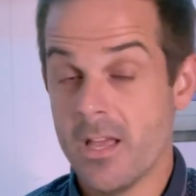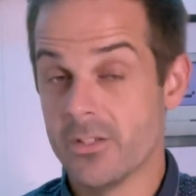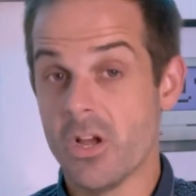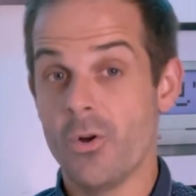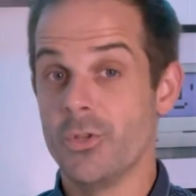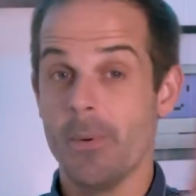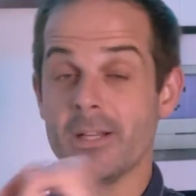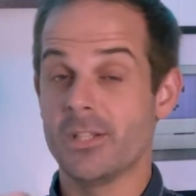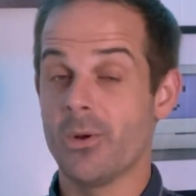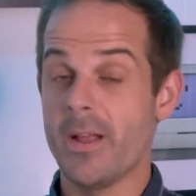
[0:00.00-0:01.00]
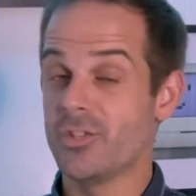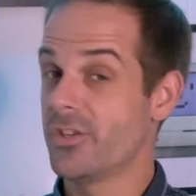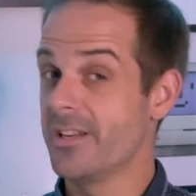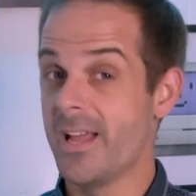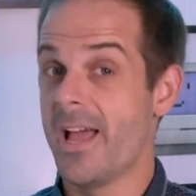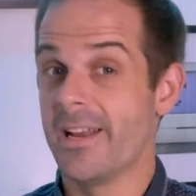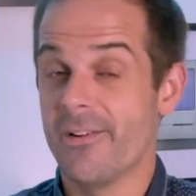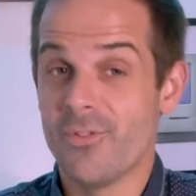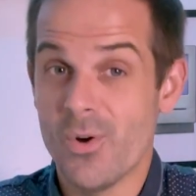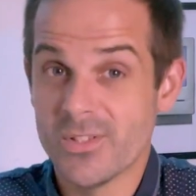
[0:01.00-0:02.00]
So, you asked the question, and
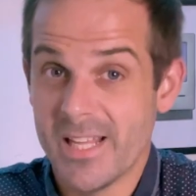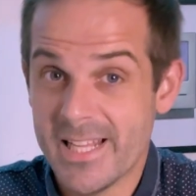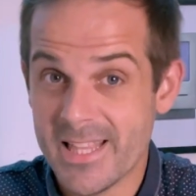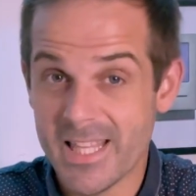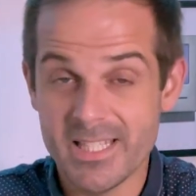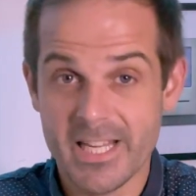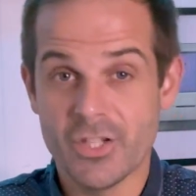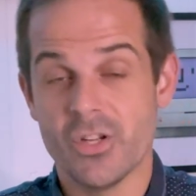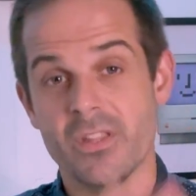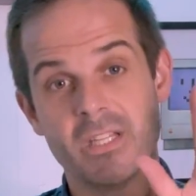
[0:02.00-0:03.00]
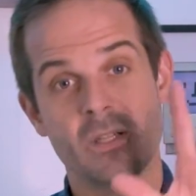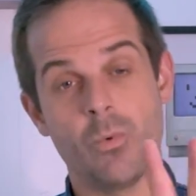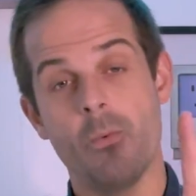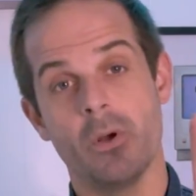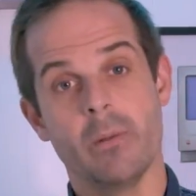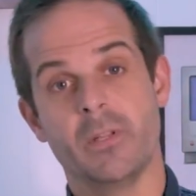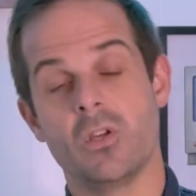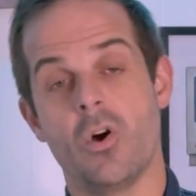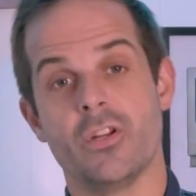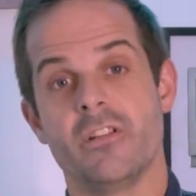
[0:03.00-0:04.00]
of course, in this session, this is what we're going to be
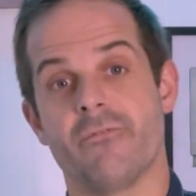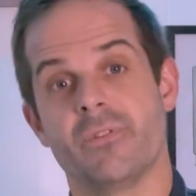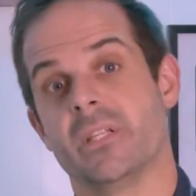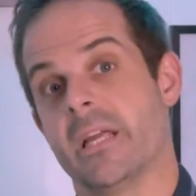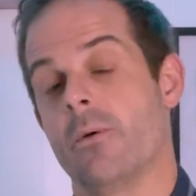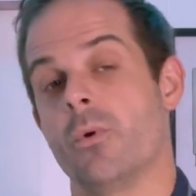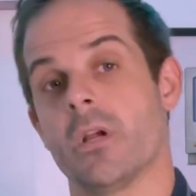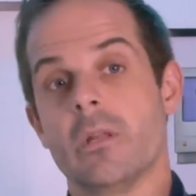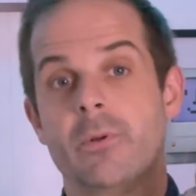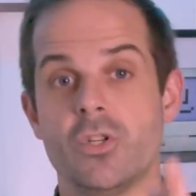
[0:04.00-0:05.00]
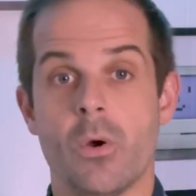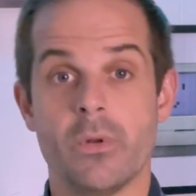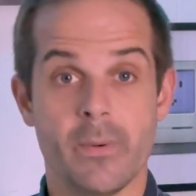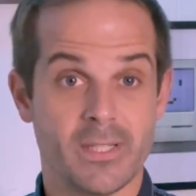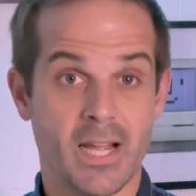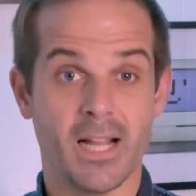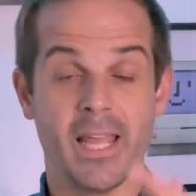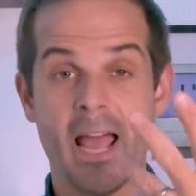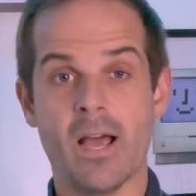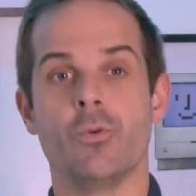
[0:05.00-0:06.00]
talking you through today. We're going to be showing you
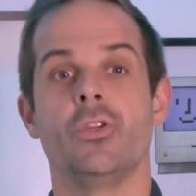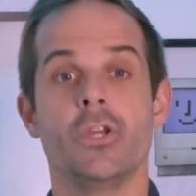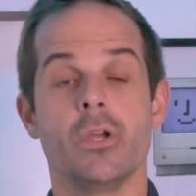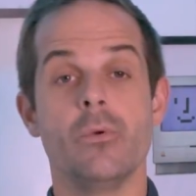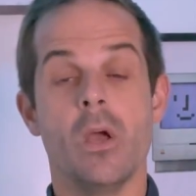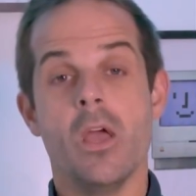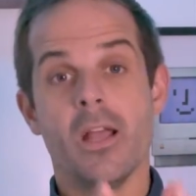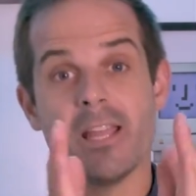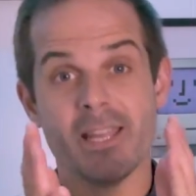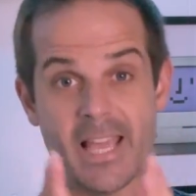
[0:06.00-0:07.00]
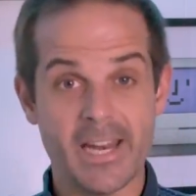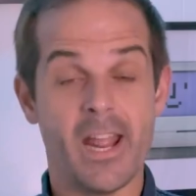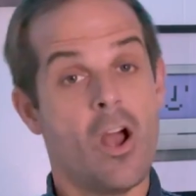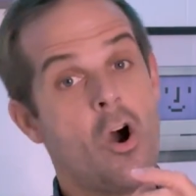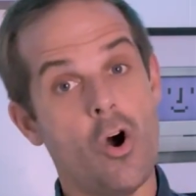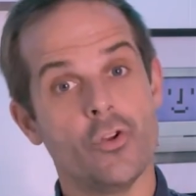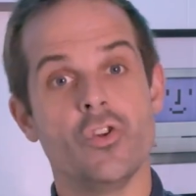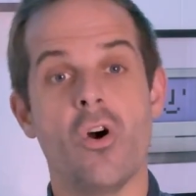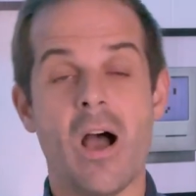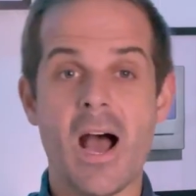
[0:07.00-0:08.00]
exactly how you can get it on
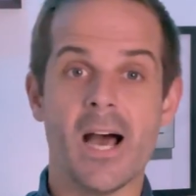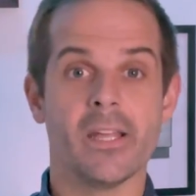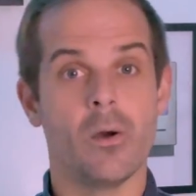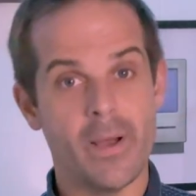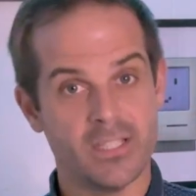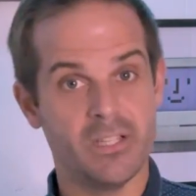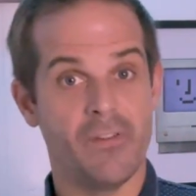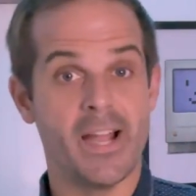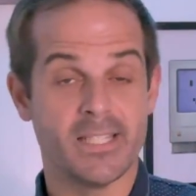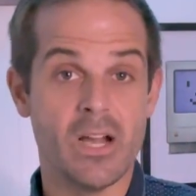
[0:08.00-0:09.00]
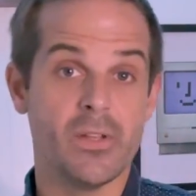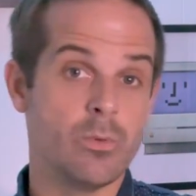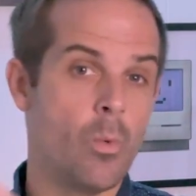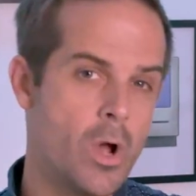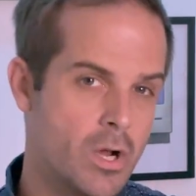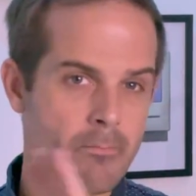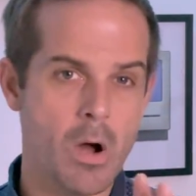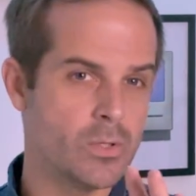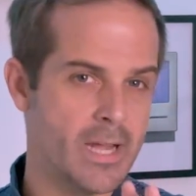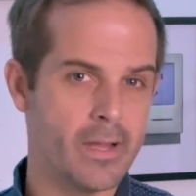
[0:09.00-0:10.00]
your iOS device. Now, this will work on
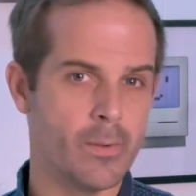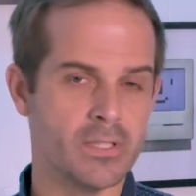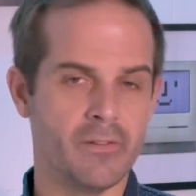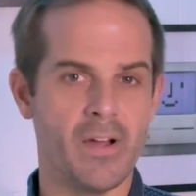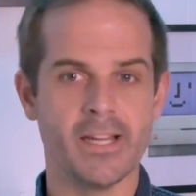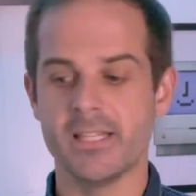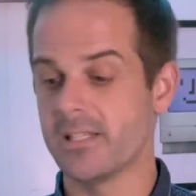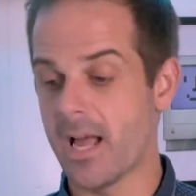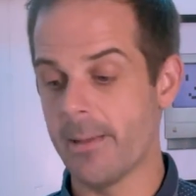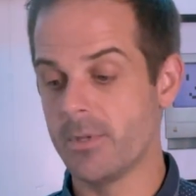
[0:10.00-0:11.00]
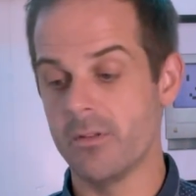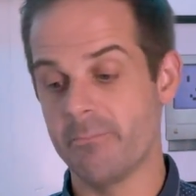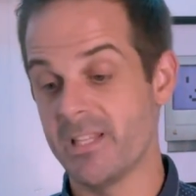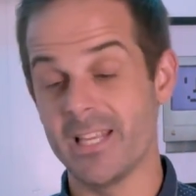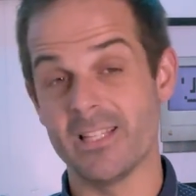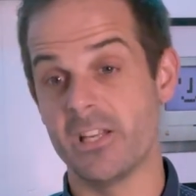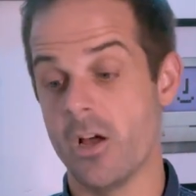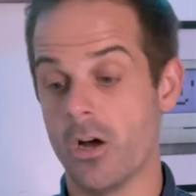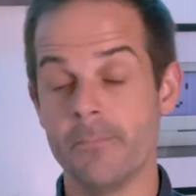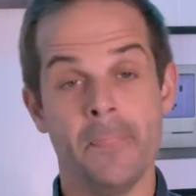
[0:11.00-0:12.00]
most iOS devices. I've been testing
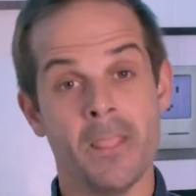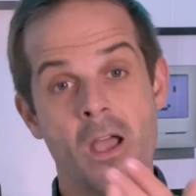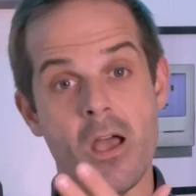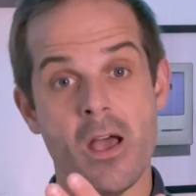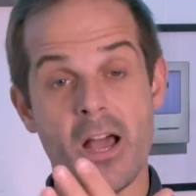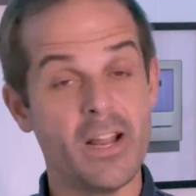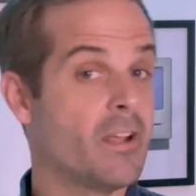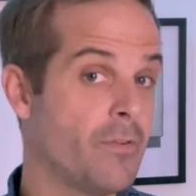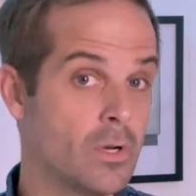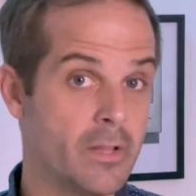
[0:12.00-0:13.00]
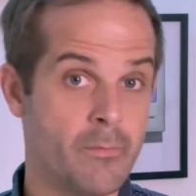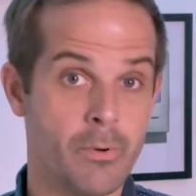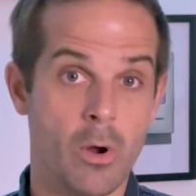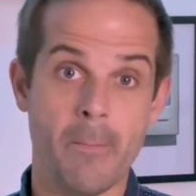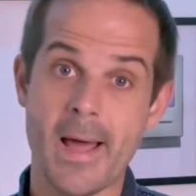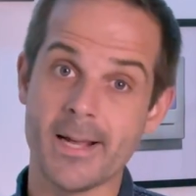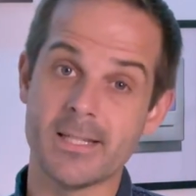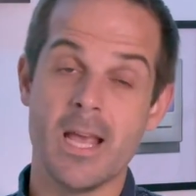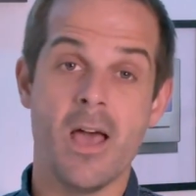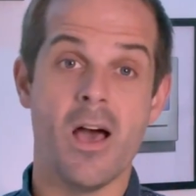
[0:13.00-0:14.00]
it on an iPhone 11 Pro
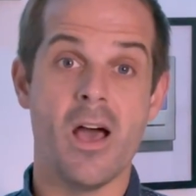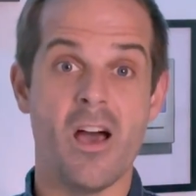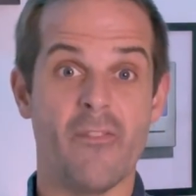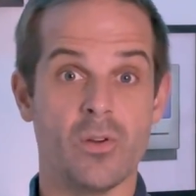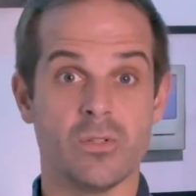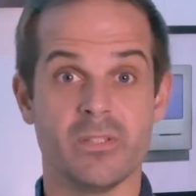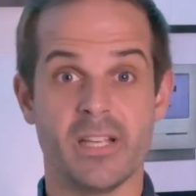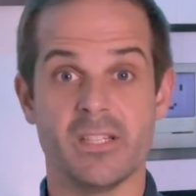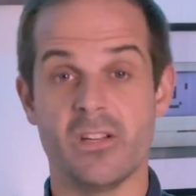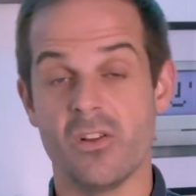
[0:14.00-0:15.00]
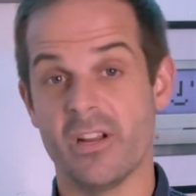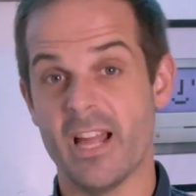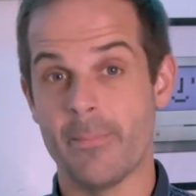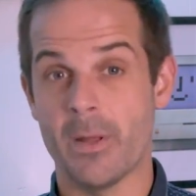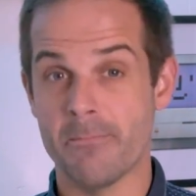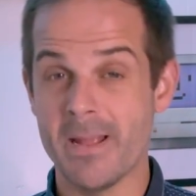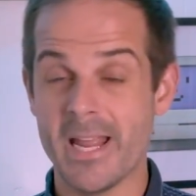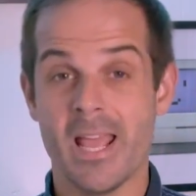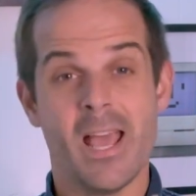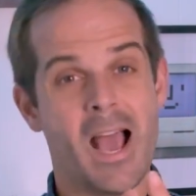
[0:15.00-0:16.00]
Max. I've also tested it on an iPad
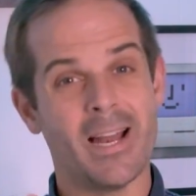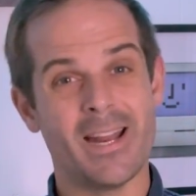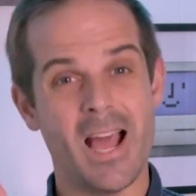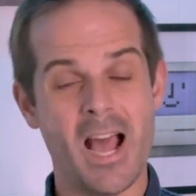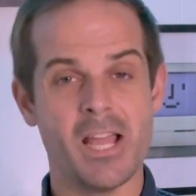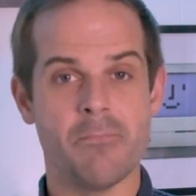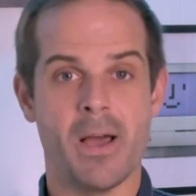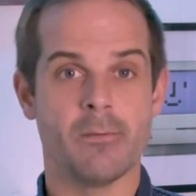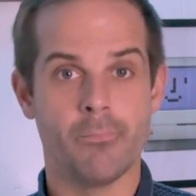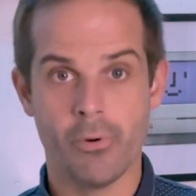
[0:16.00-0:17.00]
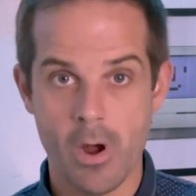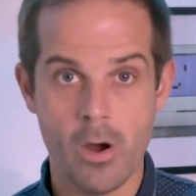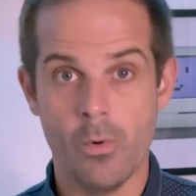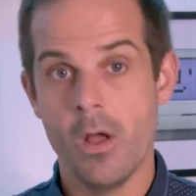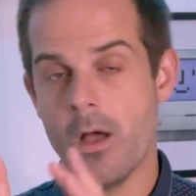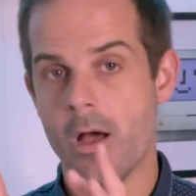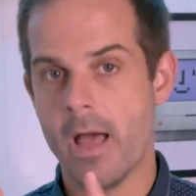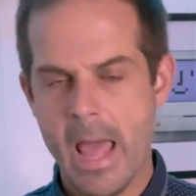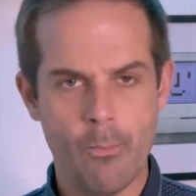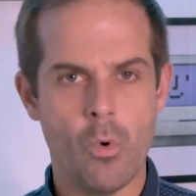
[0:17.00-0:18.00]
Mini and an iPad Pro,
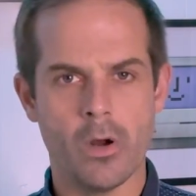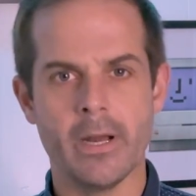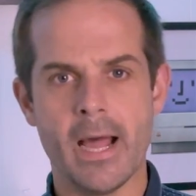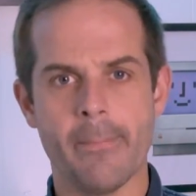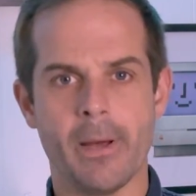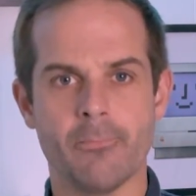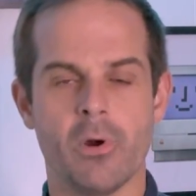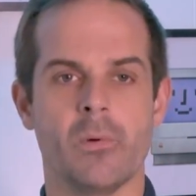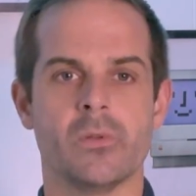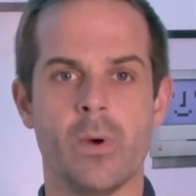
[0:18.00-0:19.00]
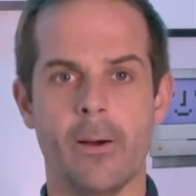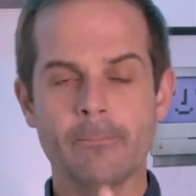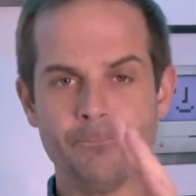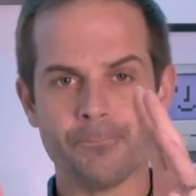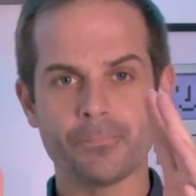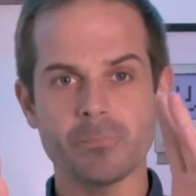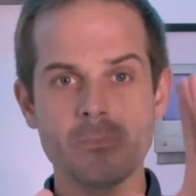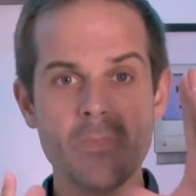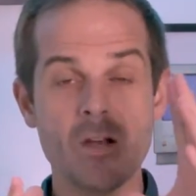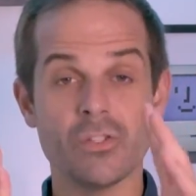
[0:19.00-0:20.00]
M1 iPad Pro as well.
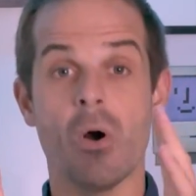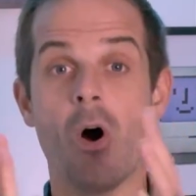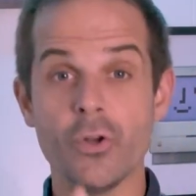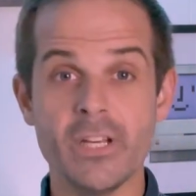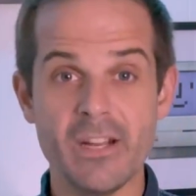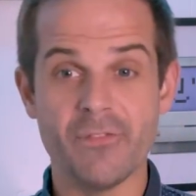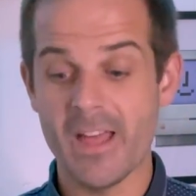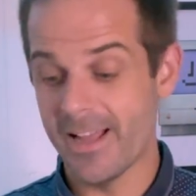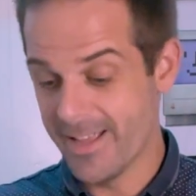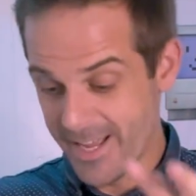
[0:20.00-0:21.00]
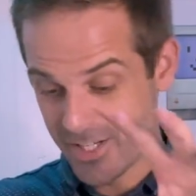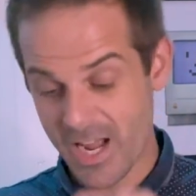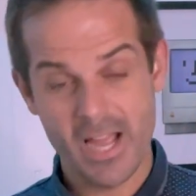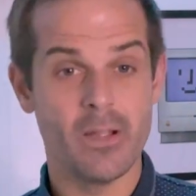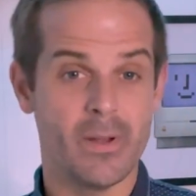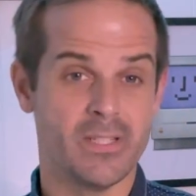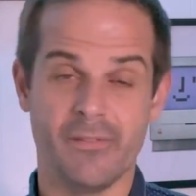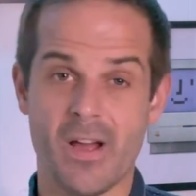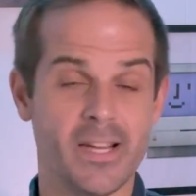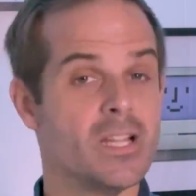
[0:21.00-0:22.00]
So all you need for that is your iOS
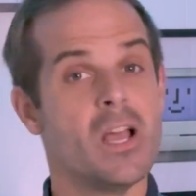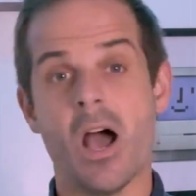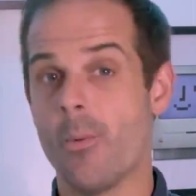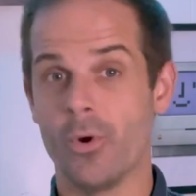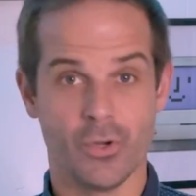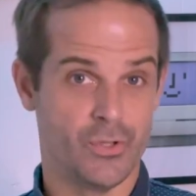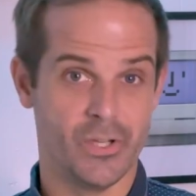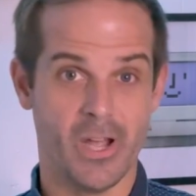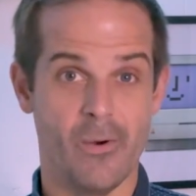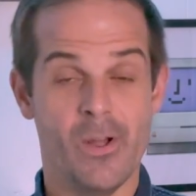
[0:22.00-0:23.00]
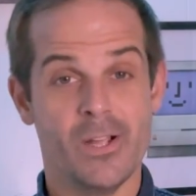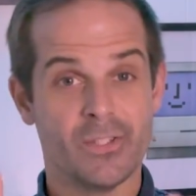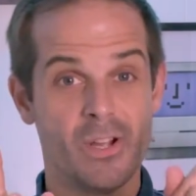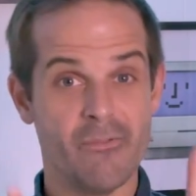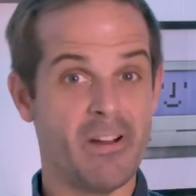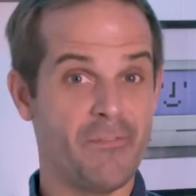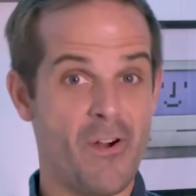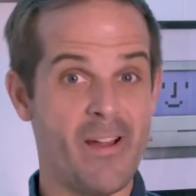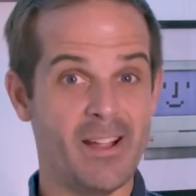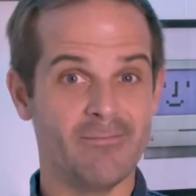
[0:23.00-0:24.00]
device and we're good to go. So are you ready
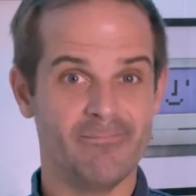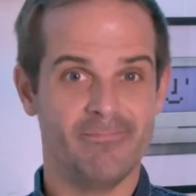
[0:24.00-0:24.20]
for it?